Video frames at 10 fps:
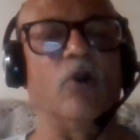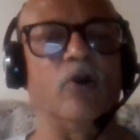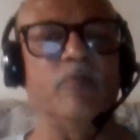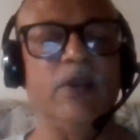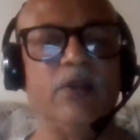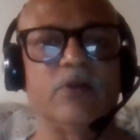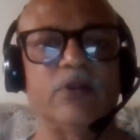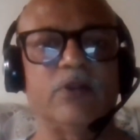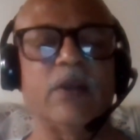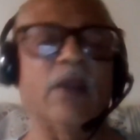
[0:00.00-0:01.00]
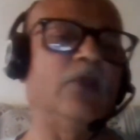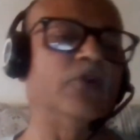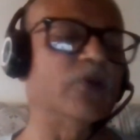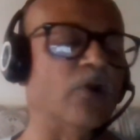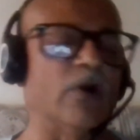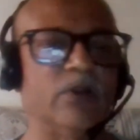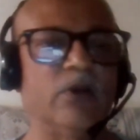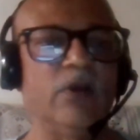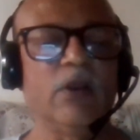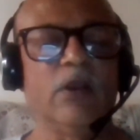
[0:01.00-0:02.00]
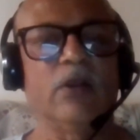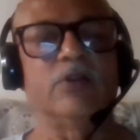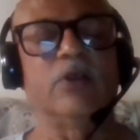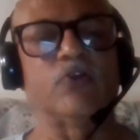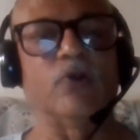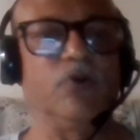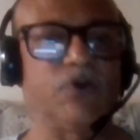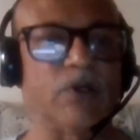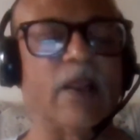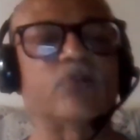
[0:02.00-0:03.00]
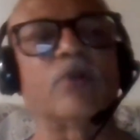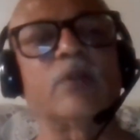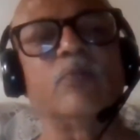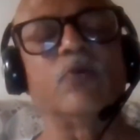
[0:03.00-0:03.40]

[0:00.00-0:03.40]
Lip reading: not be the thing, and is it not the solution? Like Surat